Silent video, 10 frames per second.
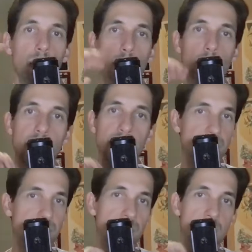
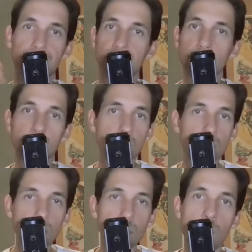was
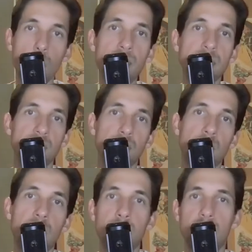amazing,
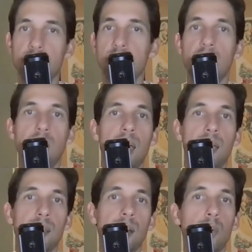right? Because,
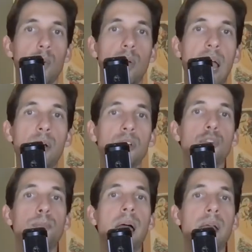you know, how could
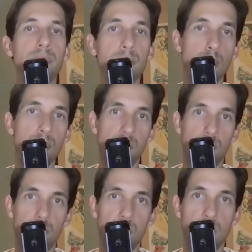you pirate a movie
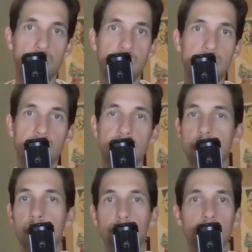in the 90s?
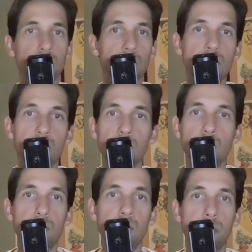Really, the only
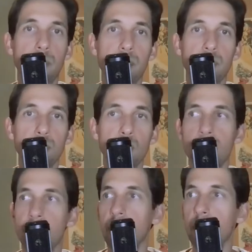way you could pirate a
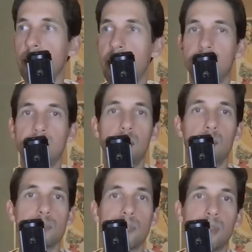movie back then
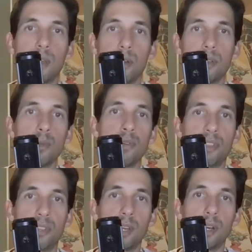was like you go to the movie
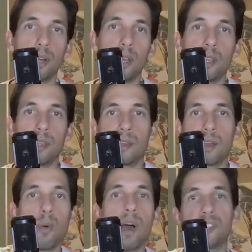theater and then you
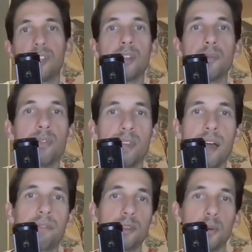go watch another movie
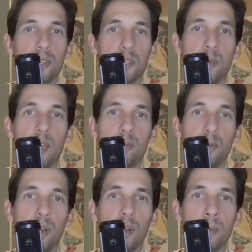after the one that you paid
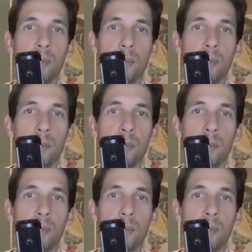for.